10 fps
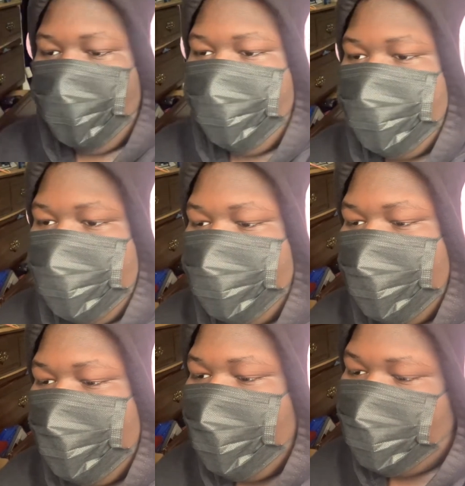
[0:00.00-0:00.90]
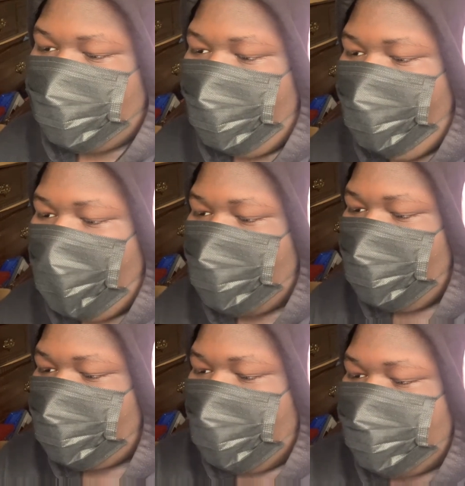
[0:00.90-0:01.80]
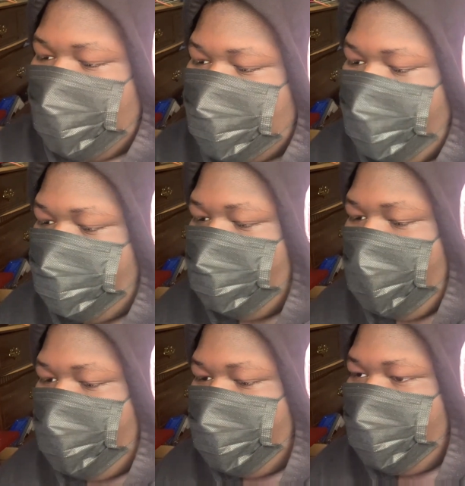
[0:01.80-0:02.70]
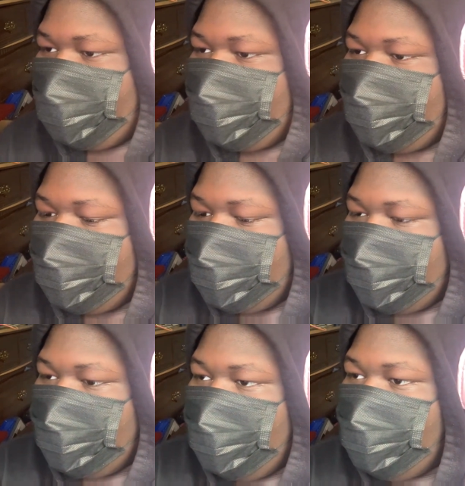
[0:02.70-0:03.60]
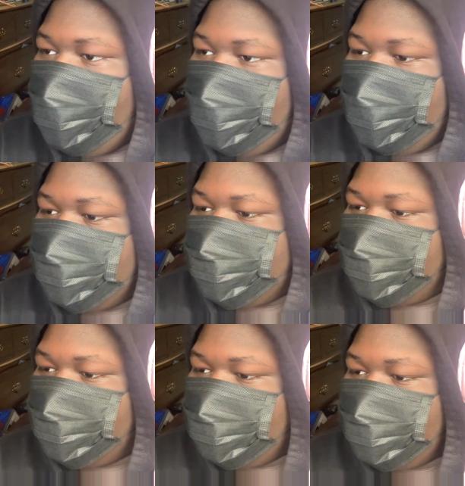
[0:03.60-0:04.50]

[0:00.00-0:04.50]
window, so it made it look like ten times brighter than it needed to.